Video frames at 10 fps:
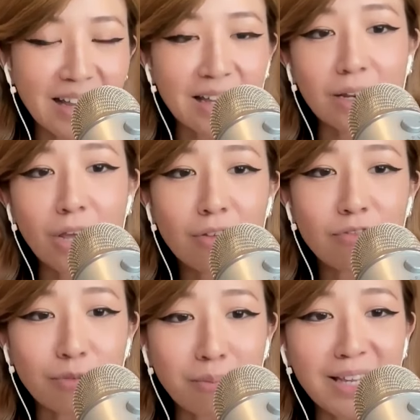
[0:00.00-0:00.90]
And
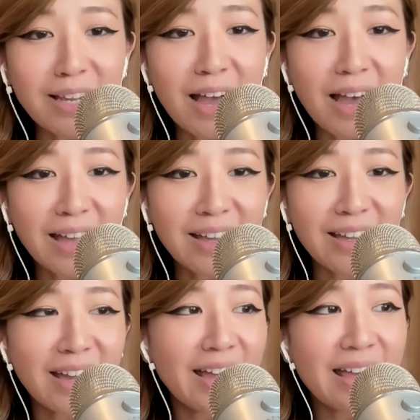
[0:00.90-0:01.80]
for me, I
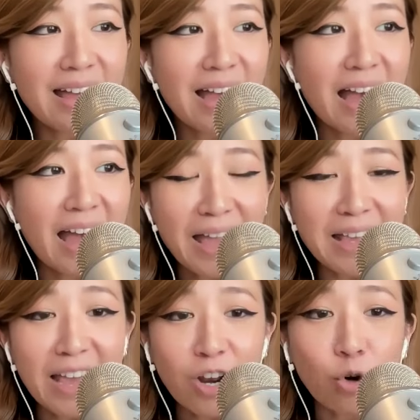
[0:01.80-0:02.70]
I
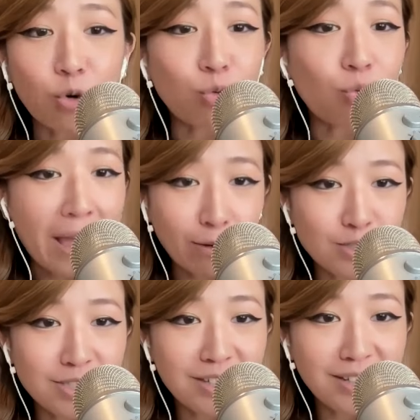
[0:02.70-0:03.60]
get
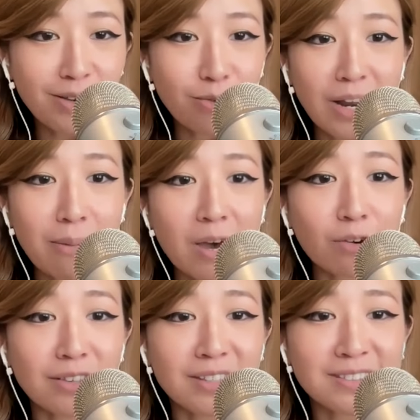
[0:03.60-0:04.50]
grouchy when I'm
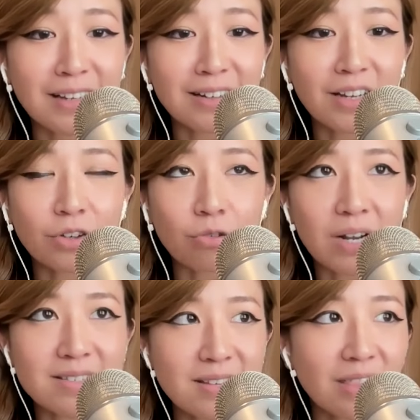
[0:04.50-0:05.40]
out in the sun, in
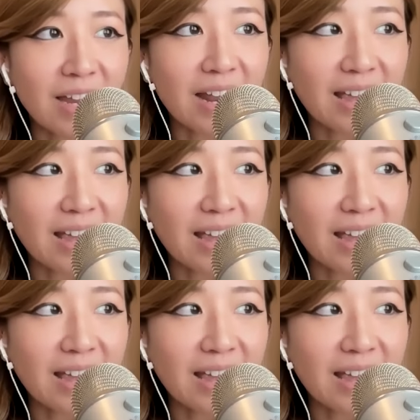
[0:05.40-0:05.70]
direct sunlight.